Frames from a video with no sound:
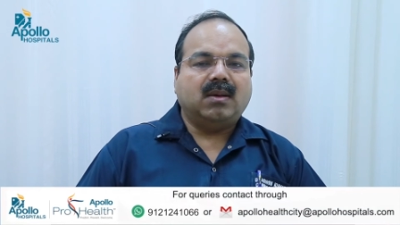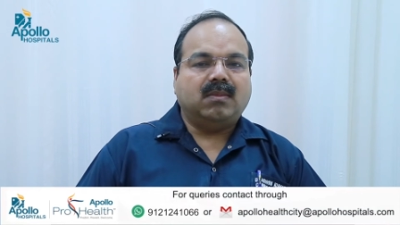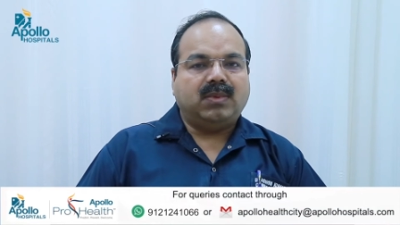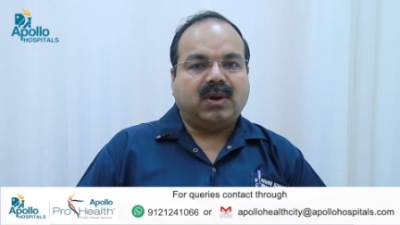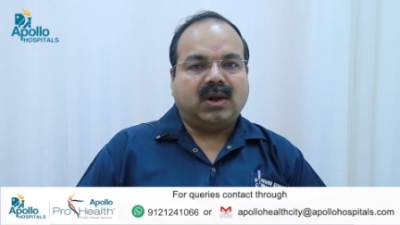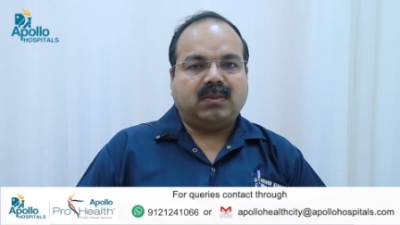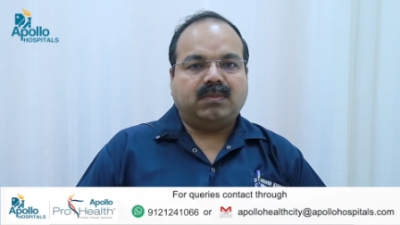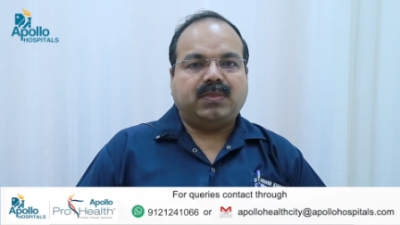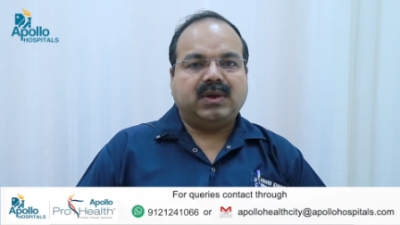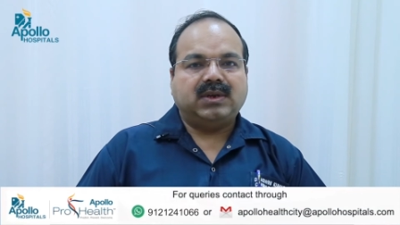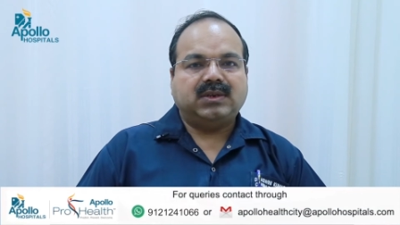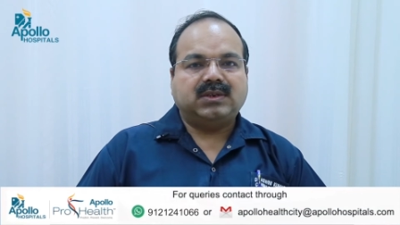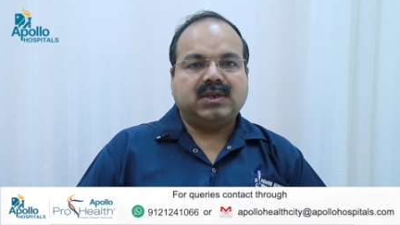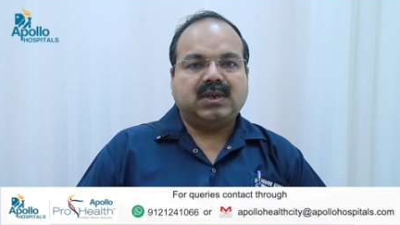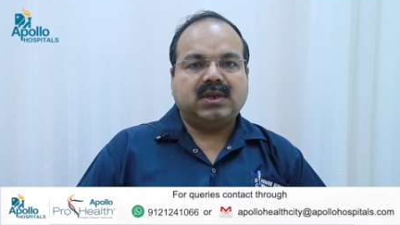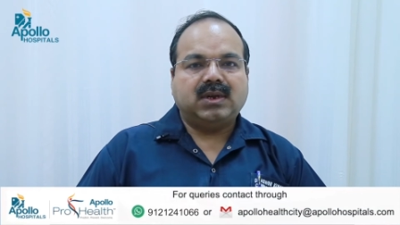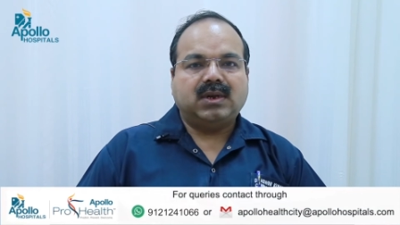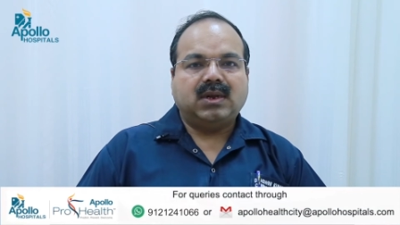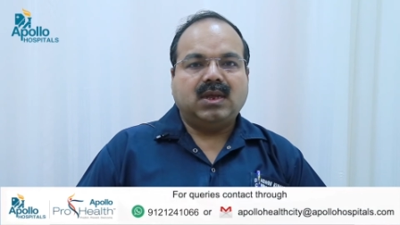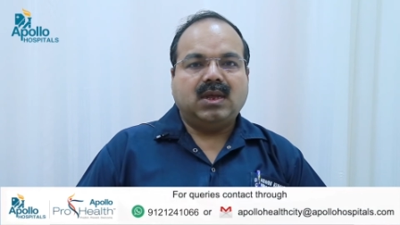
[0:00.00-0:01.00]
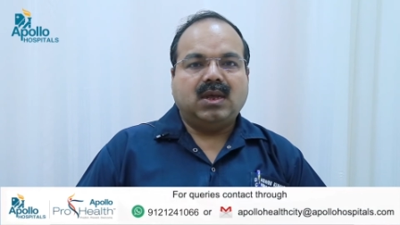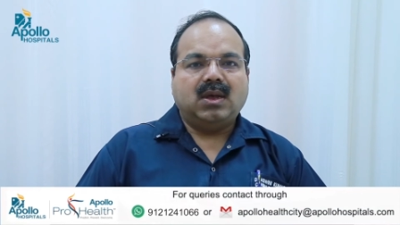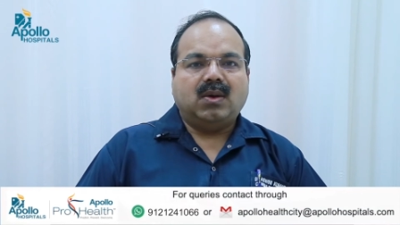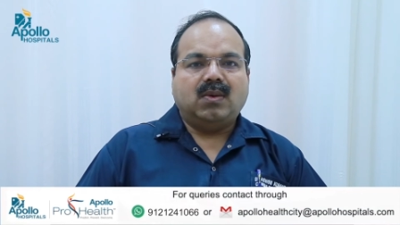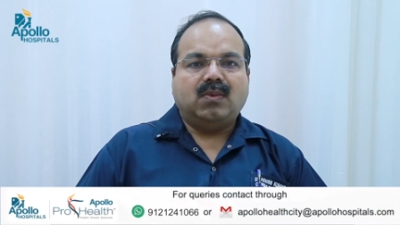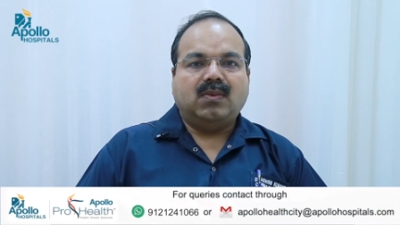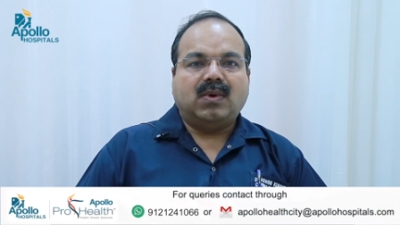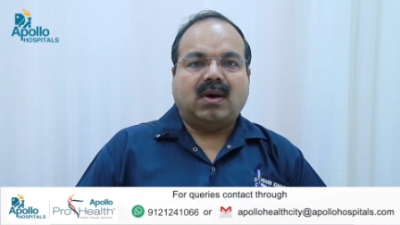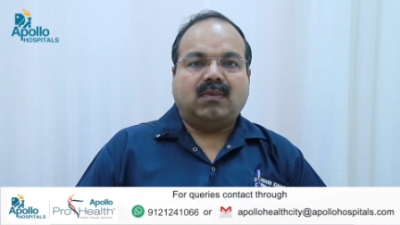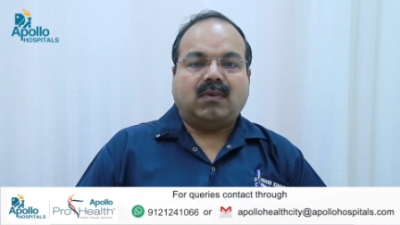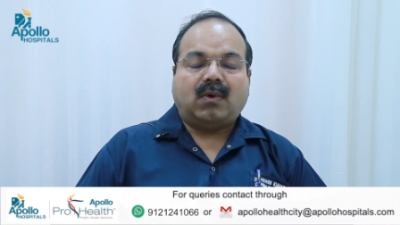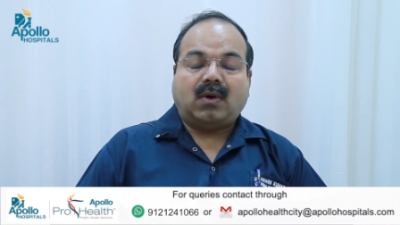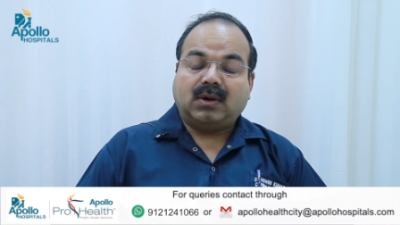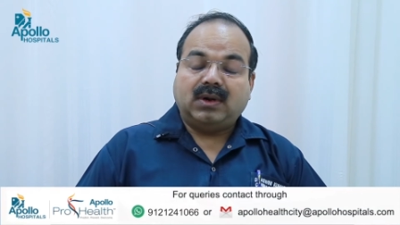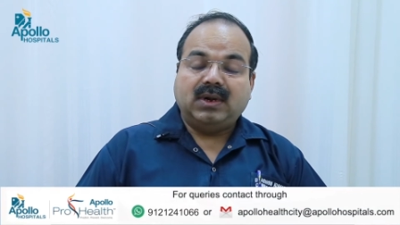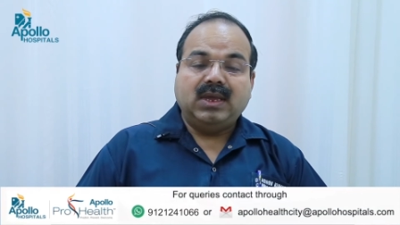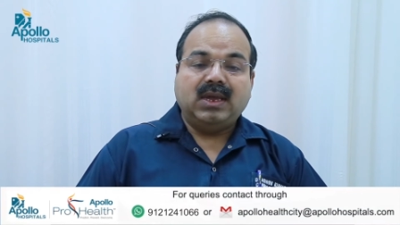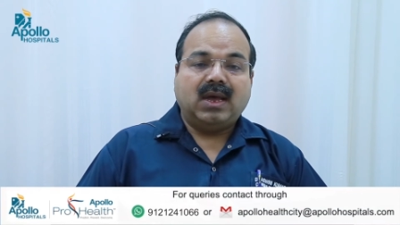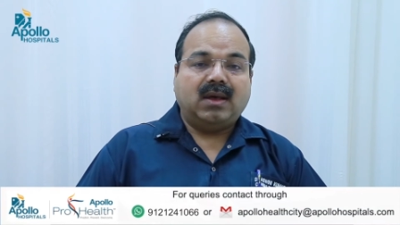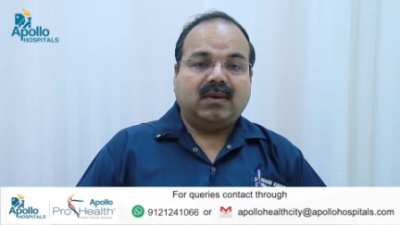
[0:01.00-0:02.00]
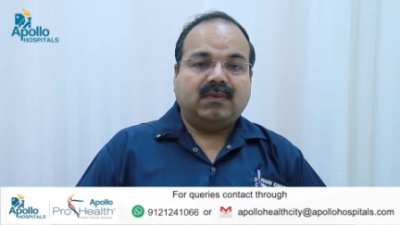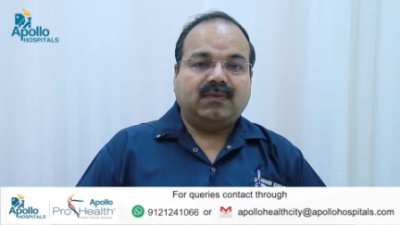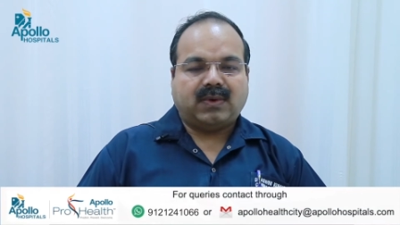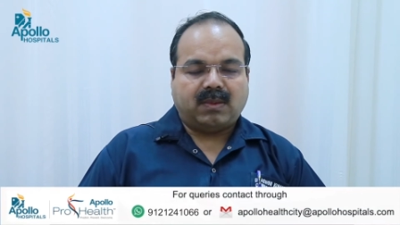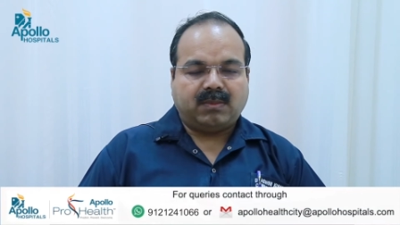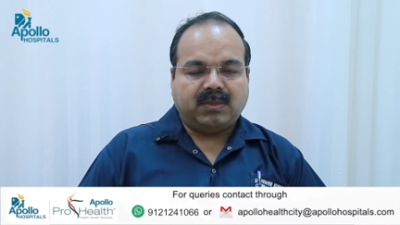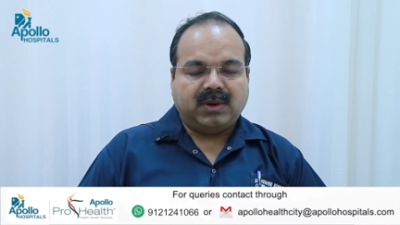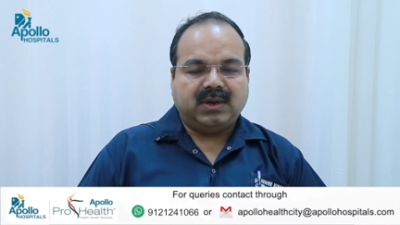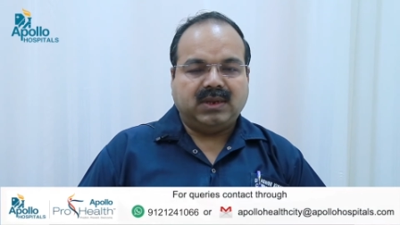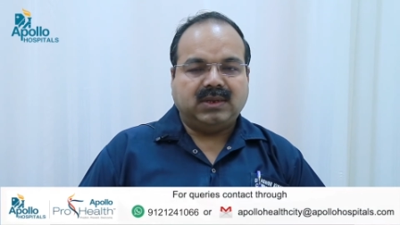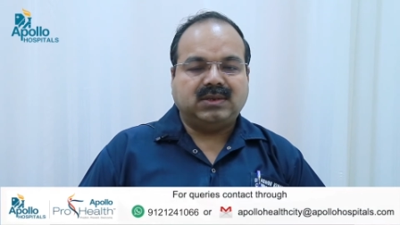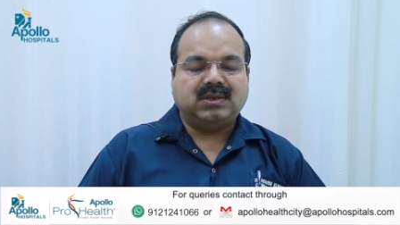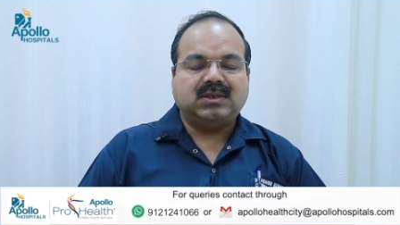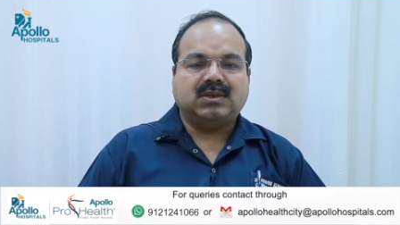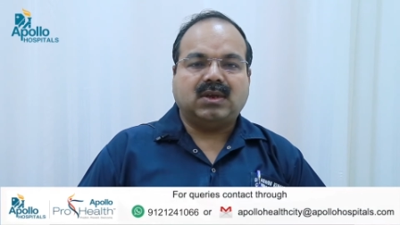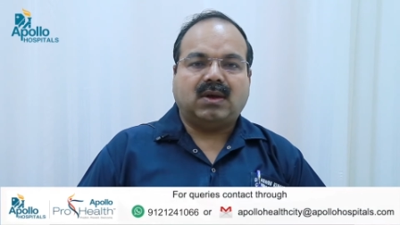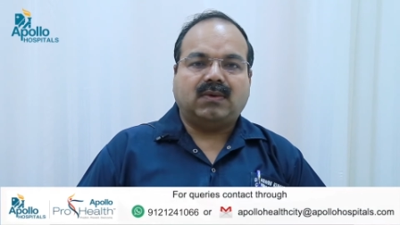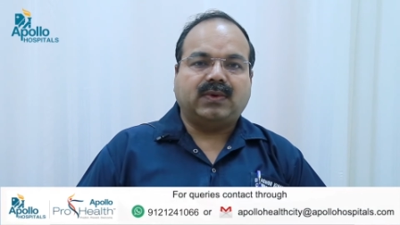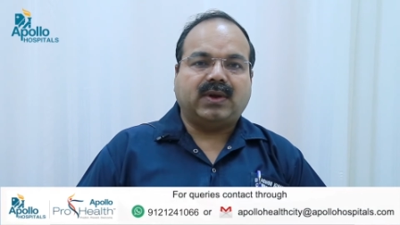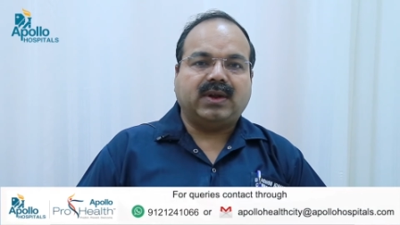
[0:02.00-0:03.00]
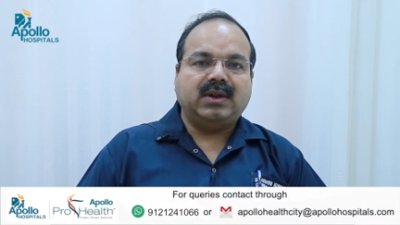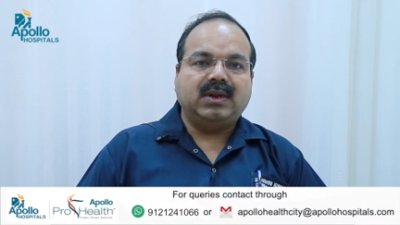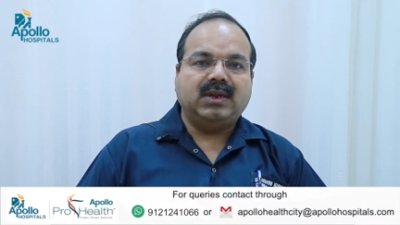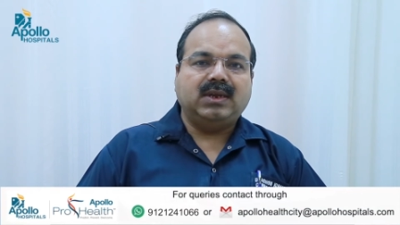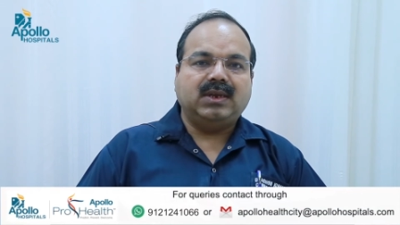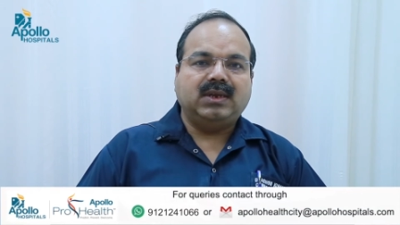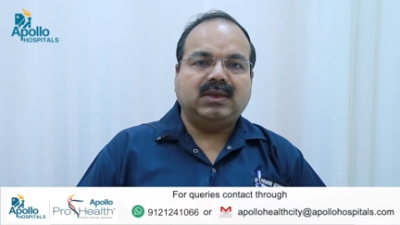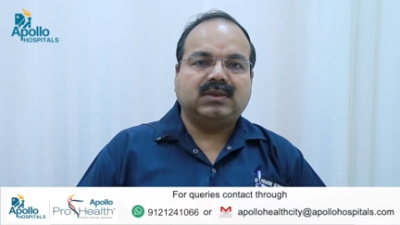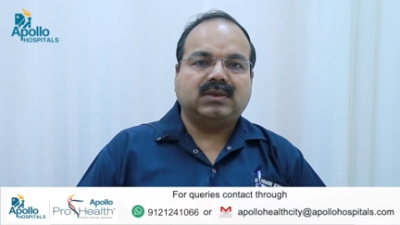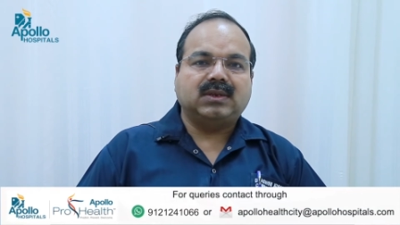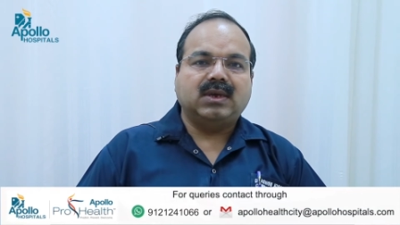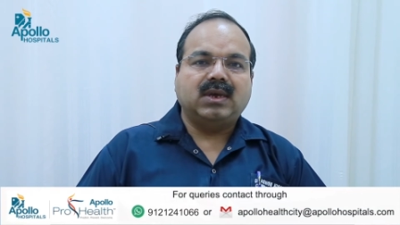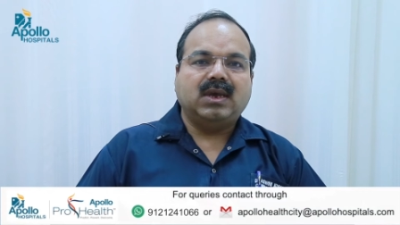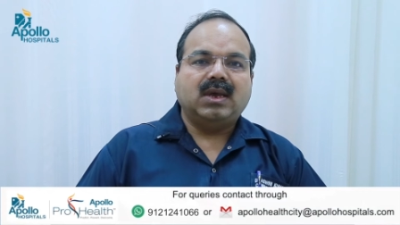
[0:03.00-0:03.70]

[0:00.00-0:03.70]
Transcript: blood pressure, who have already have family disease of kidneys,